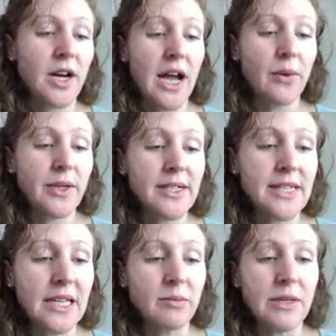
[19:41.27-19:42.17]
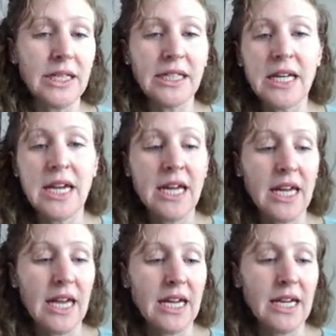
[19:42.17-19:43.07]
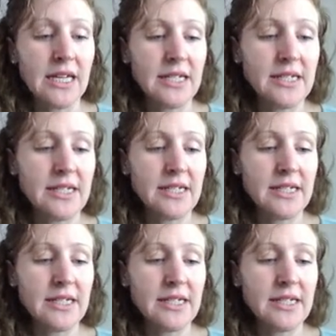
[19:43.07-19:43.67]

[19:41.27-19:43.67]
I want to take a minute and